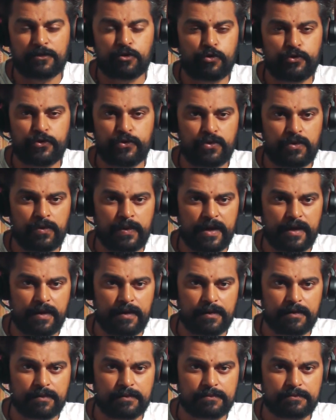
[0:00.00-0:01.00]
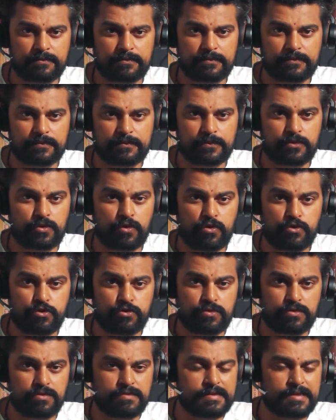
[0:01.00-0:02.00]
No yogi told
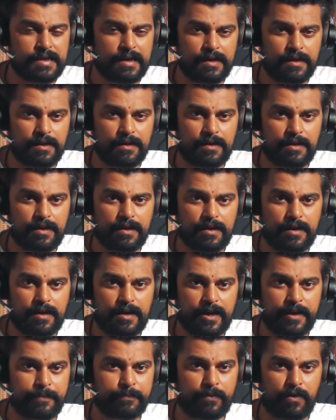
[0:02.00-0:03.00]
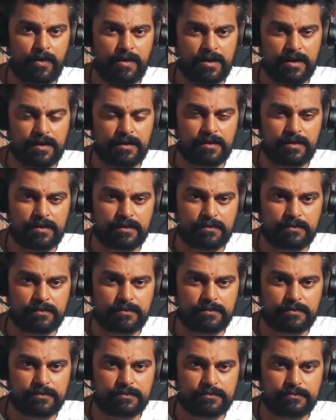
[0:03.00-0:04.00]
you to sell a product
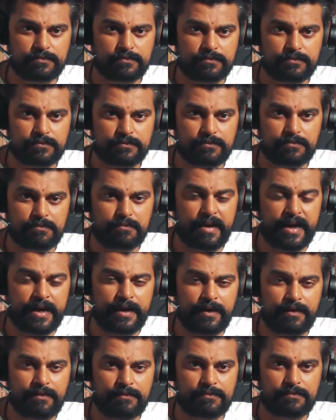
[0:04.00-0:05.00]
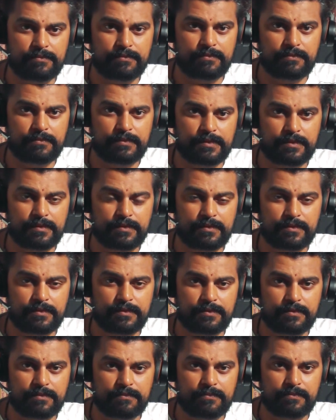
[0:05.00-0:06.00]
by
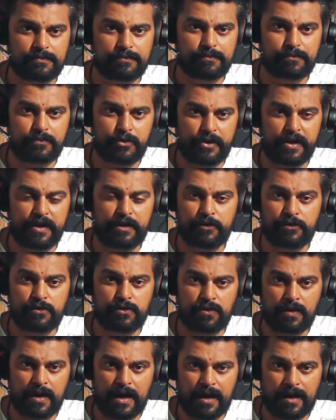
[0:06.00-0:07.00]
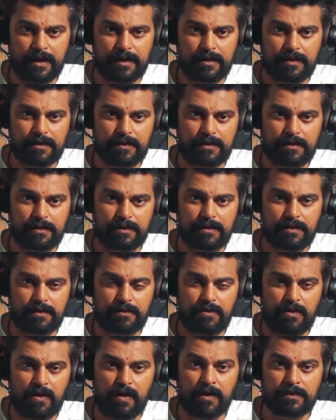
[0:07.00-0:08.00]
putting yoga
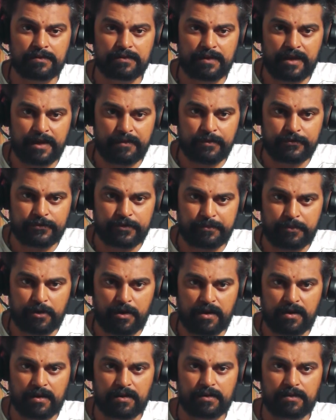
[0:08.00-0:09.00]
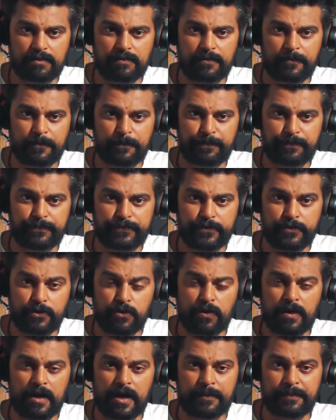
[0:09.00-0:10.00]
on the name of the product.
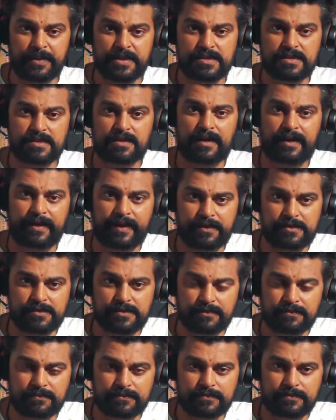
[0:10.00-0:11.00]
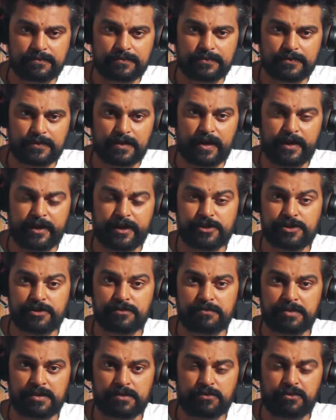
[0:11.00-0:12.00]
Yoga means connection,
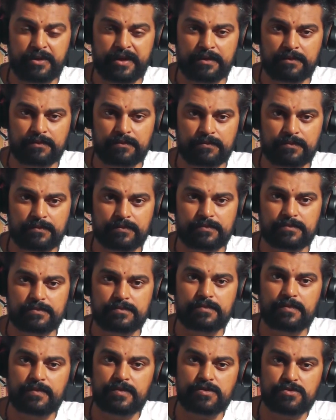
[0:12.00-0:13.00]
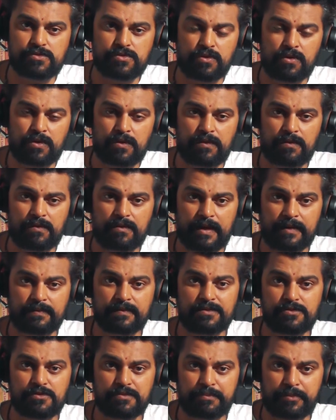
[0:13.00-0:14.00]
connection between the soul
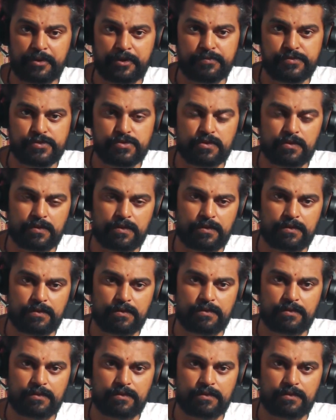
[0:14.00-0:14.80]
and the supreme soul.